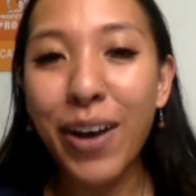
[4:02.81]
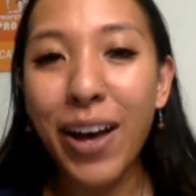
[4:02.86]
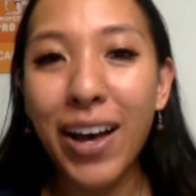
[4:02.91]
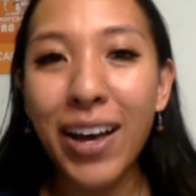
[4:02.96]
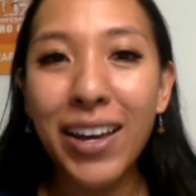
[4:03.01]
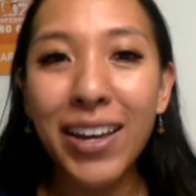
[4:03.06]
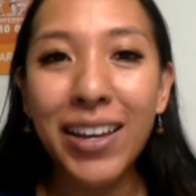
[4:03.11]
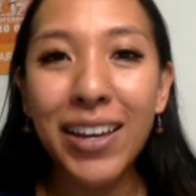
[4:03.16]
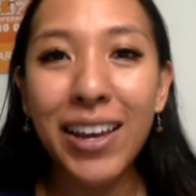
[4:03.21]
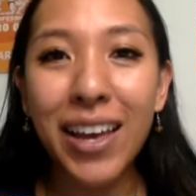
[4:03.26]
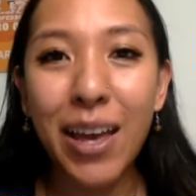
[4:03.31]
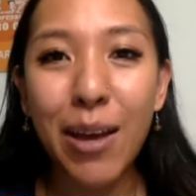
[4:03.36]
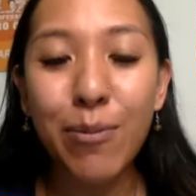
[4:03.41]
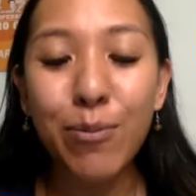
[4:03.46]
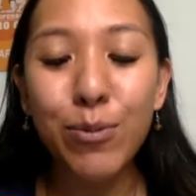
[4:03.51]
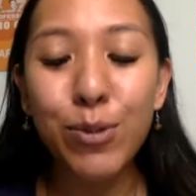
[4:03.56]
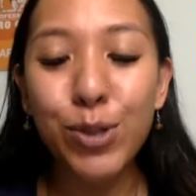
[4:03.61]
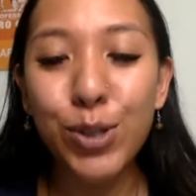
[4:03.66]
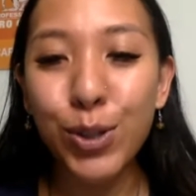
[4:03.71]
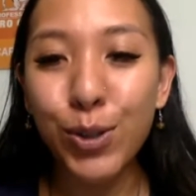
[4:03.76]
I
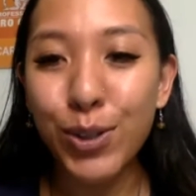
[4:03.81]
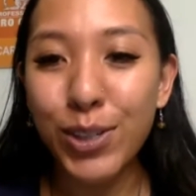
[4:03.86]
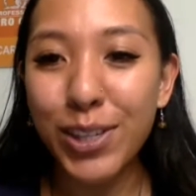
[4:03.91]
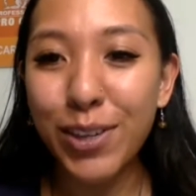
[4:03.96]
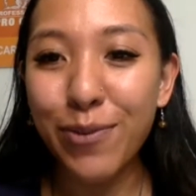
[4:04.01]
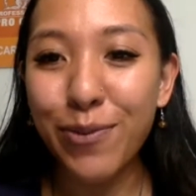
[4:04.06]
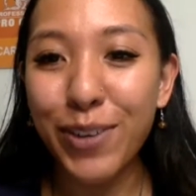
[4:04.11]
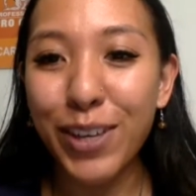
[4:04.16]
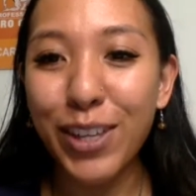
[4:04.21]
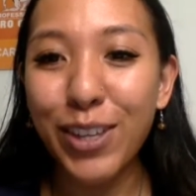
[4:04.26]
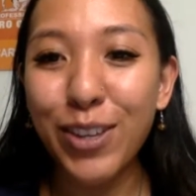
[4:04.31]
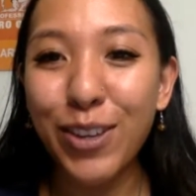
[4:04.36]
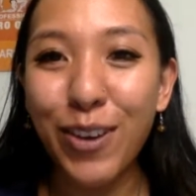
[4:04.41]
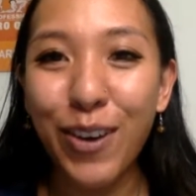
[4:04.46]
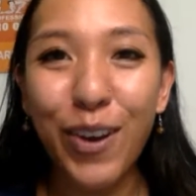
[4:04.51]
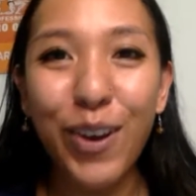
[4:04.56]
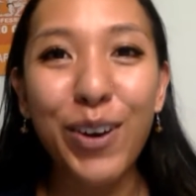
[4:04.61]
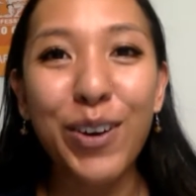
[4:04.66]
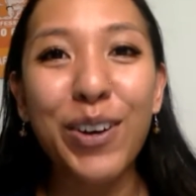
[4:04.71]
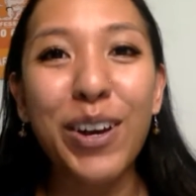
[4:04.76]
am Josephine
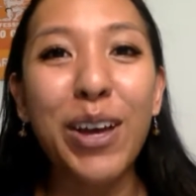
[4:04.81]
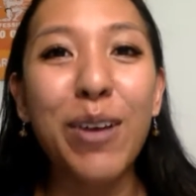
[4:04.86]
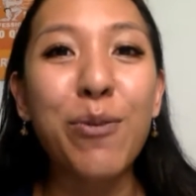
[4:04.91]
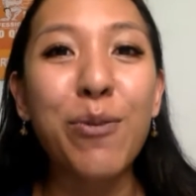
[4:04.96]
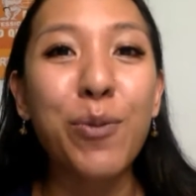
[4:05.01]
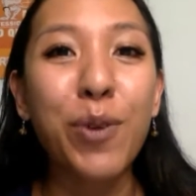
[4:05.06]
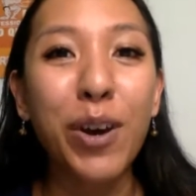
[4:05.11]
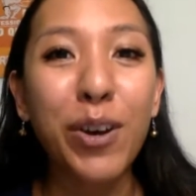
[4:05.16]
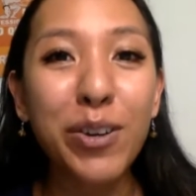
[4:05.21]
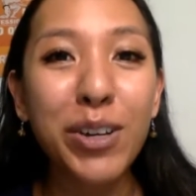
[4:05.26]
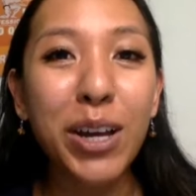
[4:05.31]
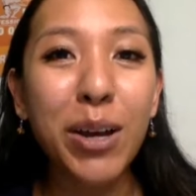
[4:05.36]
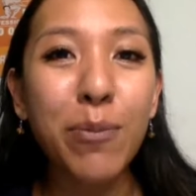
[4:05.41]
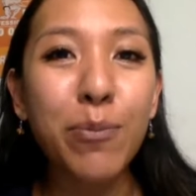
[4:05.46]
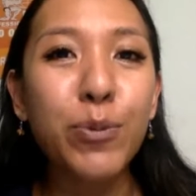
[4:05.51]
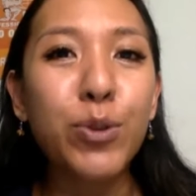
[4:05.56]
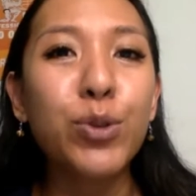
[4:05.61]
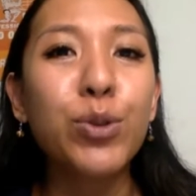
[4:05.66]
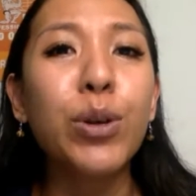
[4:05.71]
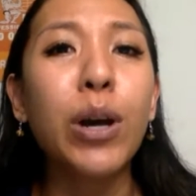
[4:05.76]
Young and
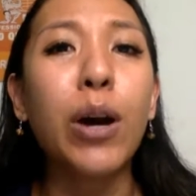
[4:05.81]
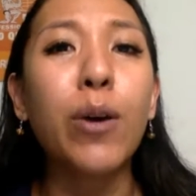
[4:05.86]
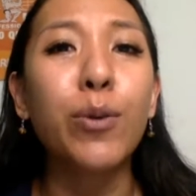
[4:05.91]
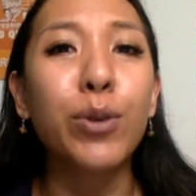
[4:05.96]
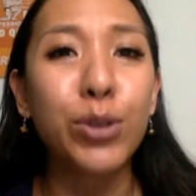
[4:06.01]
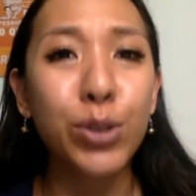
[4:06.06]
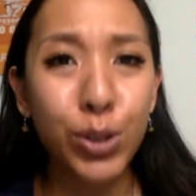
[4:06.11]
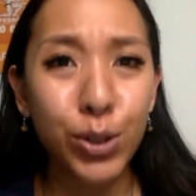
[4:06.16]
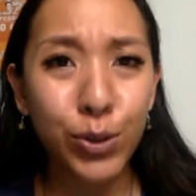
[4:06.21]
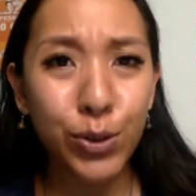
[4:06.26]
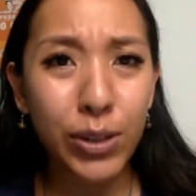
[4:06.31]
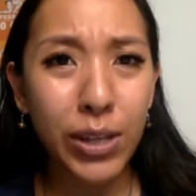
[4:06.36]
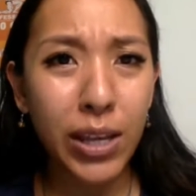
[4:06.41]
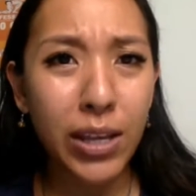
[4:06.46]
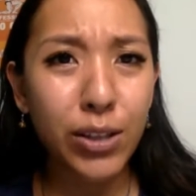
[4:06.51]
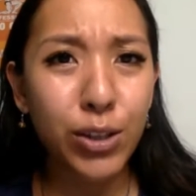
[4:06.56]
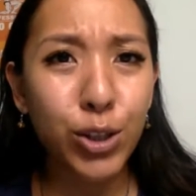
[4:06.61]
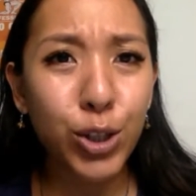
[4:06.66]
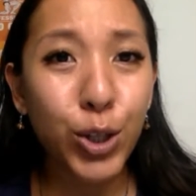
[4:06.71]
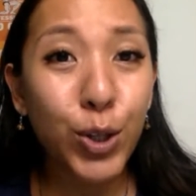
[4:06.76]
welcome to our
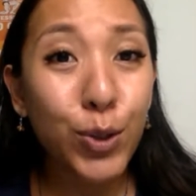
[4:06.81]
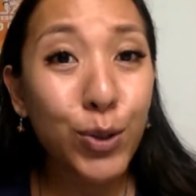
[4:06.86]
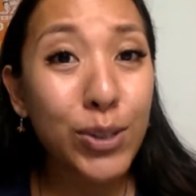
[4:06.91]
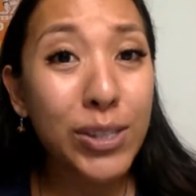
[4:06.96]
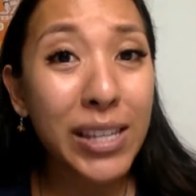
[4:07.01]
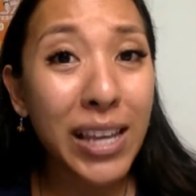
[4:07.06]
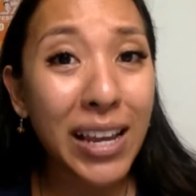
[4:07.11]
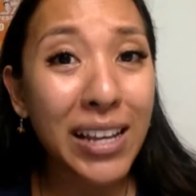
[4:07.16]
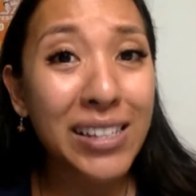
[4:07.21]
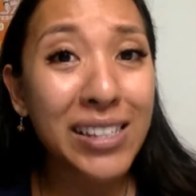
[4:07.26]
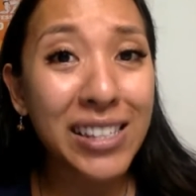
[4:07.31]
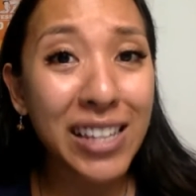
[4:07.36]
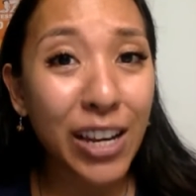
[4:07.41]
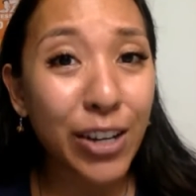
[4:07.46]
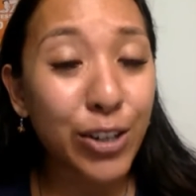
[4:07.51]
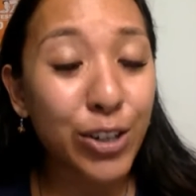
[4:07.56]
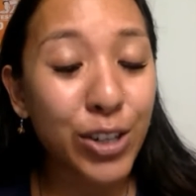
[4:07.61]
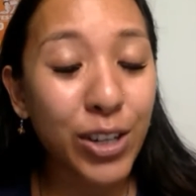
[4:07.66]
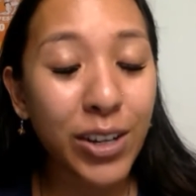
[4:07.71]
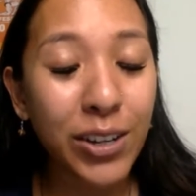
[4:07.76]
Tuesday
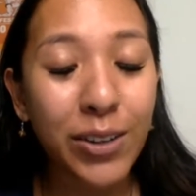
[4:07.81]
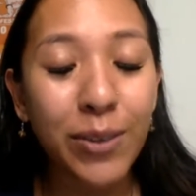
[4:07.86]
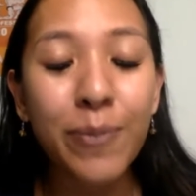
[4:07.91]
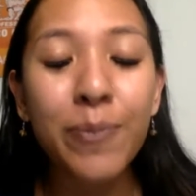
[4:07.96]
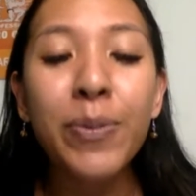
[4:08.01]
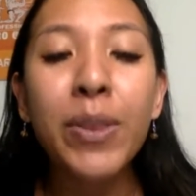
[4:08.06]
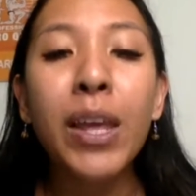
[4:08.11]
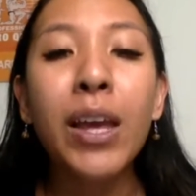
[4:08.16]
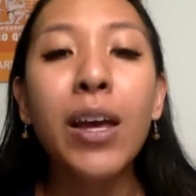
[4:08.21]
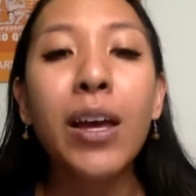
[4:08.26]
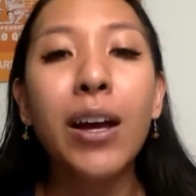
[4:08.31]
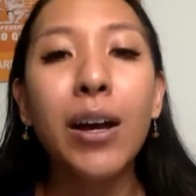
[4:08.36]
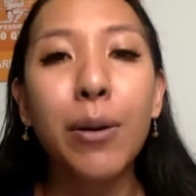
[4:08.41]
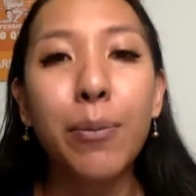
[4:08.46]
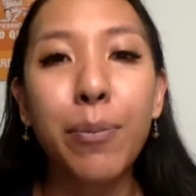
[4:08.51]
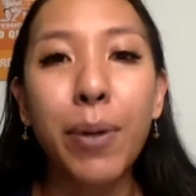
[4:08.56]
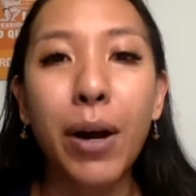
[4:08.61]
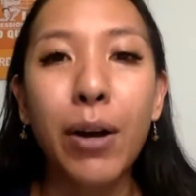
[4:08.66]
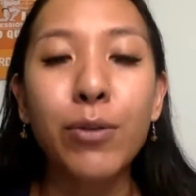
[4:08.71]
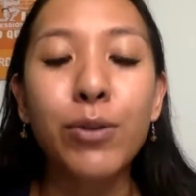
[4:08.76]
session
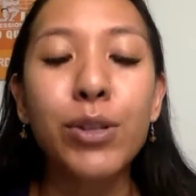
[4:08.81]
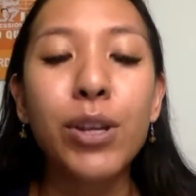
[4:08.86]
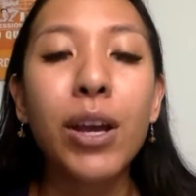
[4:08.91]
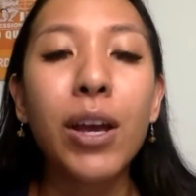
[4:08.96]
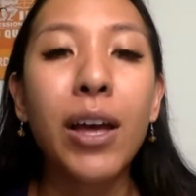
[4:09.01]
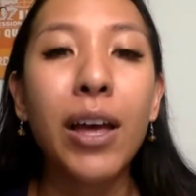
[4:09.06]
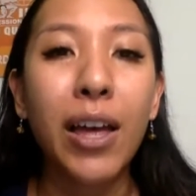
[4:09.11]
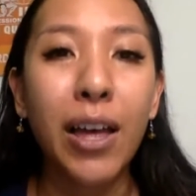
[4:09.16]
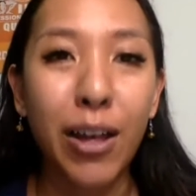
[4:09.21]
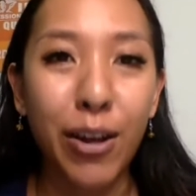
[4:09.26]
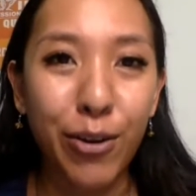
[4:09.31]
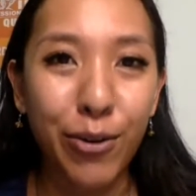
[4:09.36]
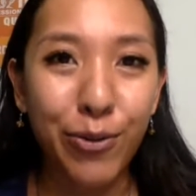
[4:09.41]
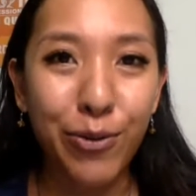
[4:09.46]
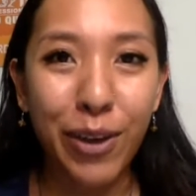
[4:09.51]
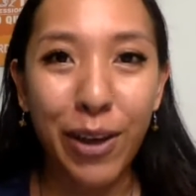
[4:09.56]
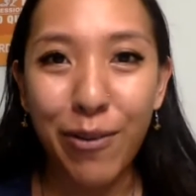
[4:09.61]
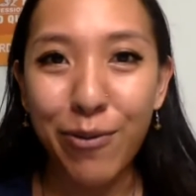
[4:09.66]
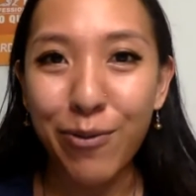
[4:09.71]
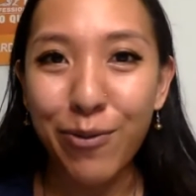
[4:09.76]
about health
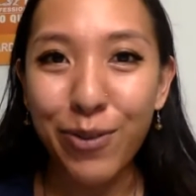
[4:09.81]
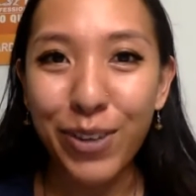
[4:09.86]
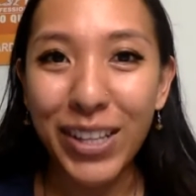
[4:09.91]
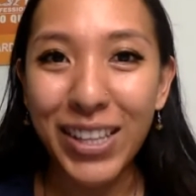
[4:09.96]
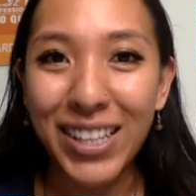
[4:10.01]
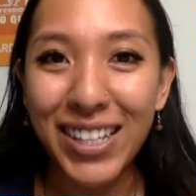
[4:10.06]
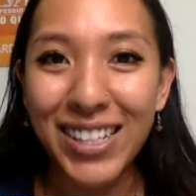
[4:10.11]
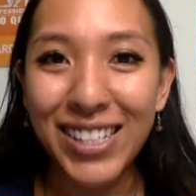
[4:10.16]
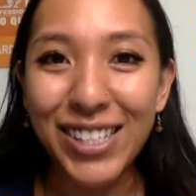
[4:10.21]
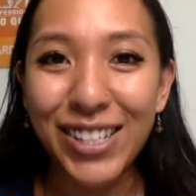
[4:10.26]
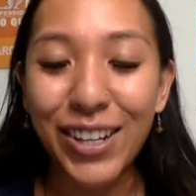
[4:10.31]
and fitness.